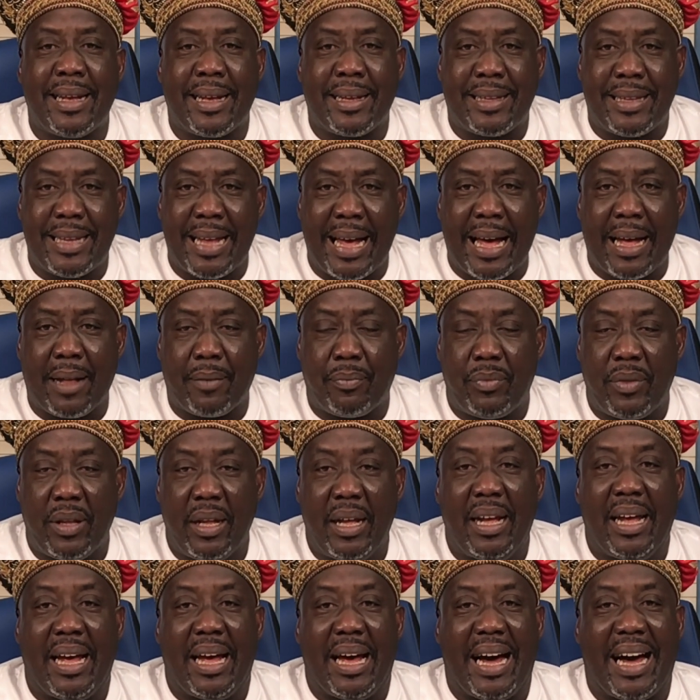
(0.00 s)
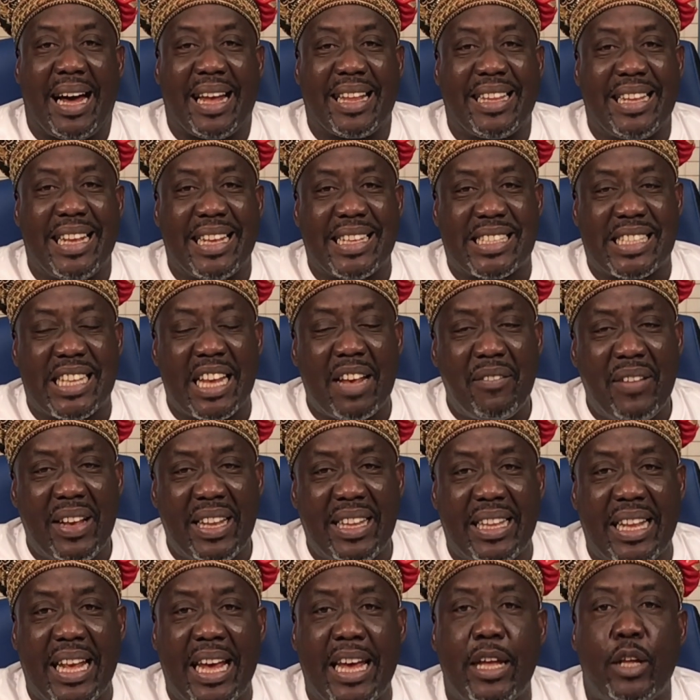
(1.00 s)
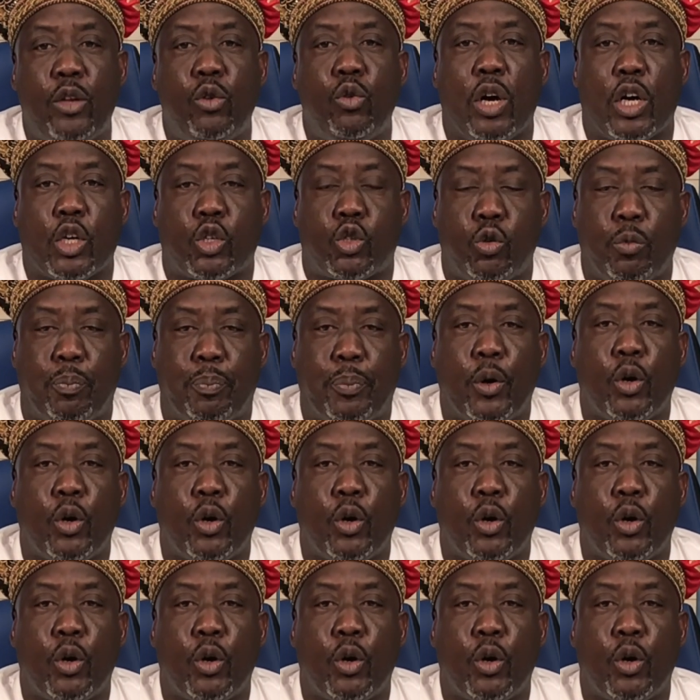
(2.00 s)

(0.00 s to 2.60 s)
After that, at the 7th day,